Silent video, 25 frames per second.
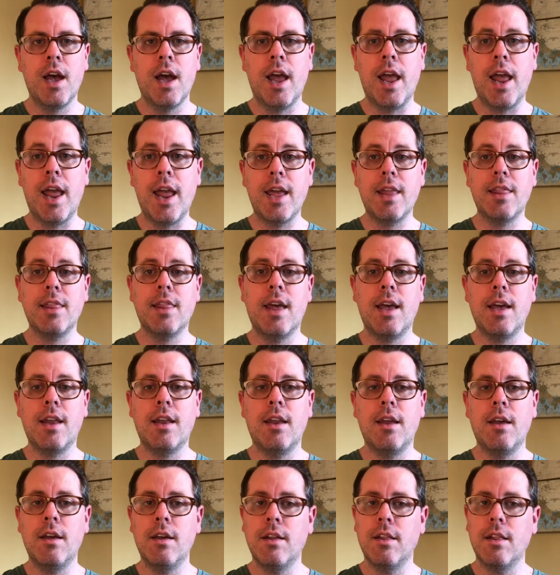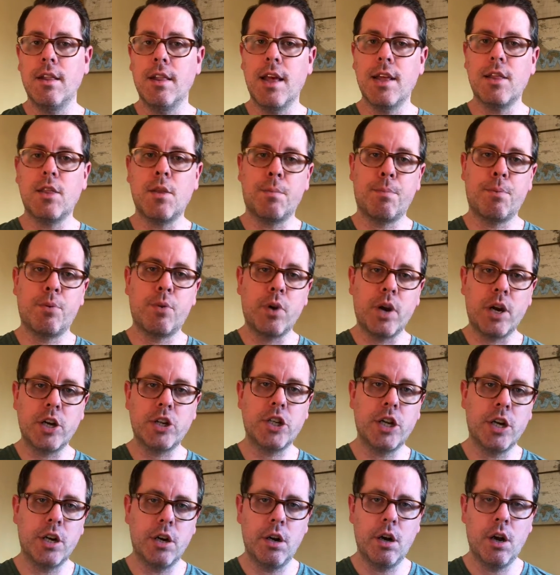and then let the
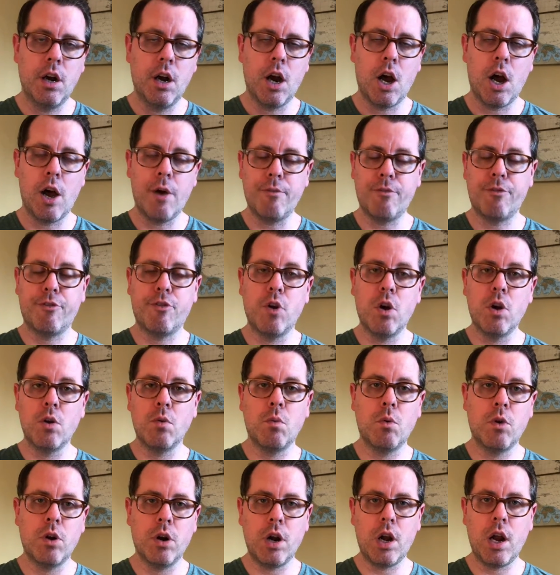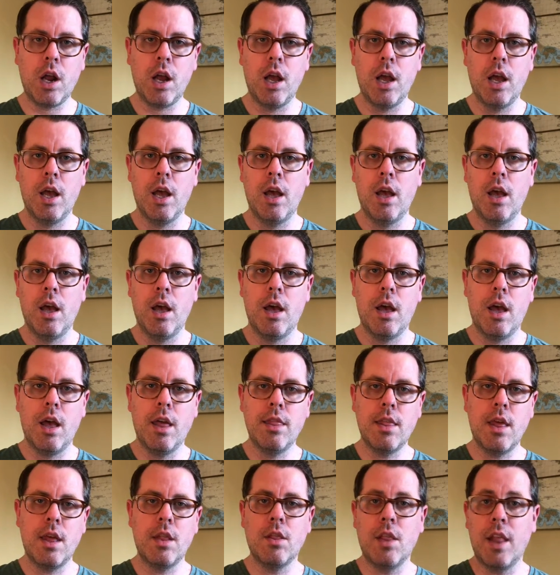pressure up front work,
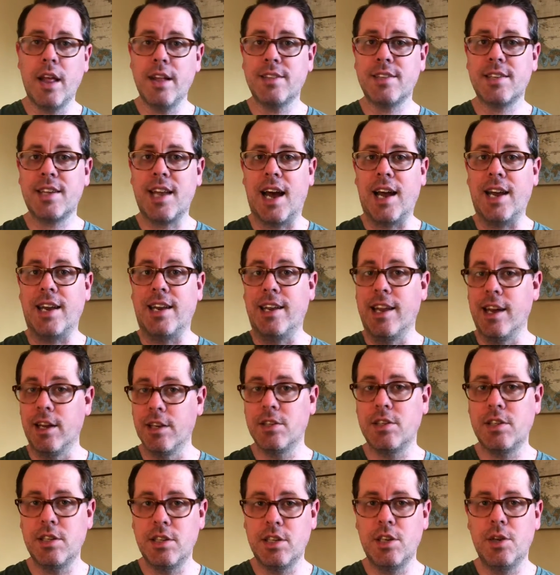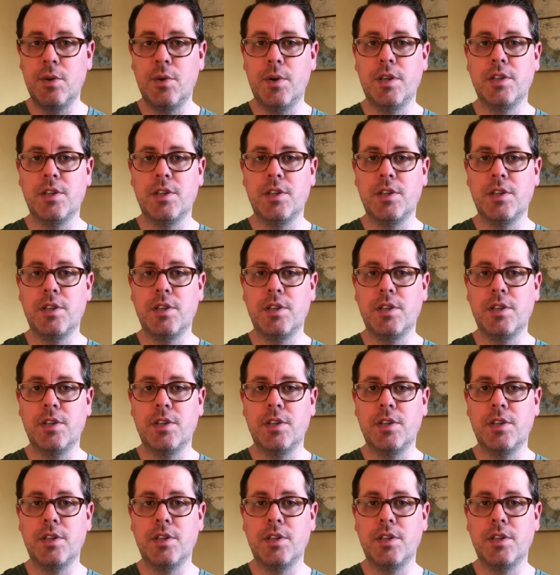and then let Scott Nelson do